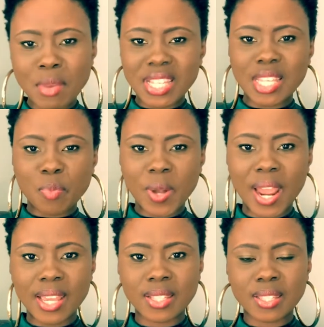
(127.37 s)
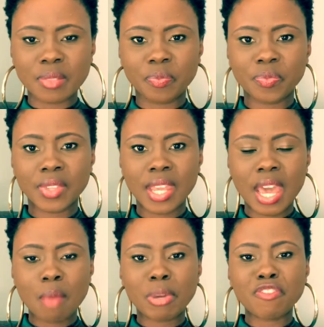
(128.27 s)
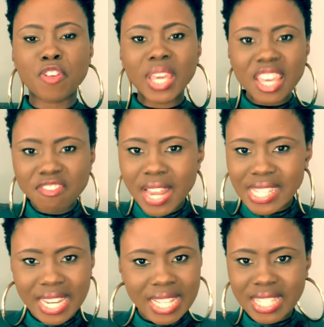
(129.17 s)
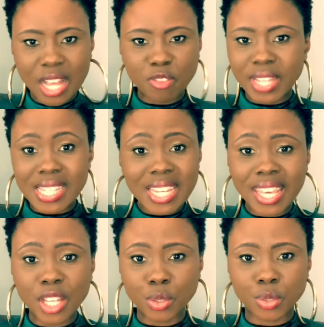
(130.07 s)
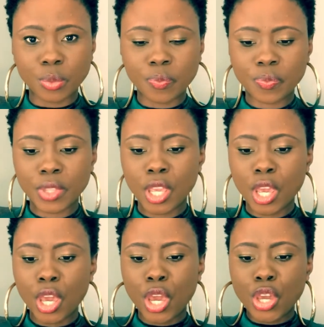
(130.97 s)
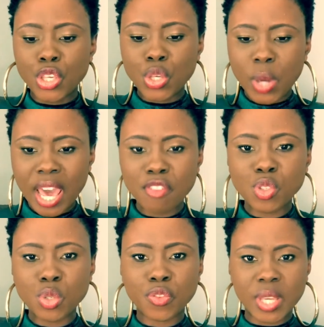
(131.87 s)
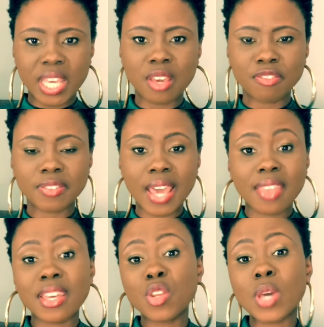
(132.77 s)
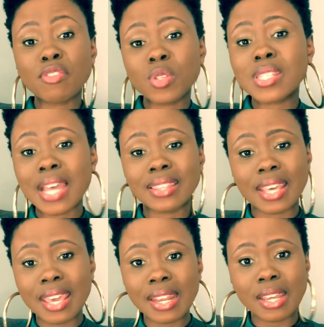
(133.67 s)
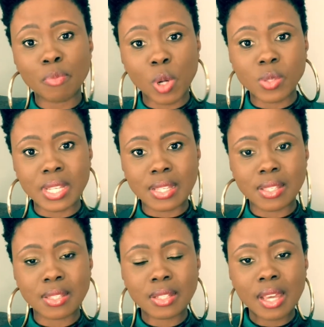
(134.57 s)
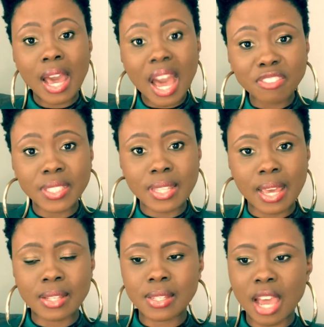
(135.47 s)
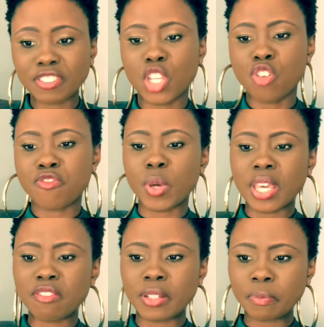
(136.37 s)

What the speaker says: surprise, but forgiveness in itself doesn't heal you. You have to forgive, and then you have to start the healing process after that, after you've forgiven.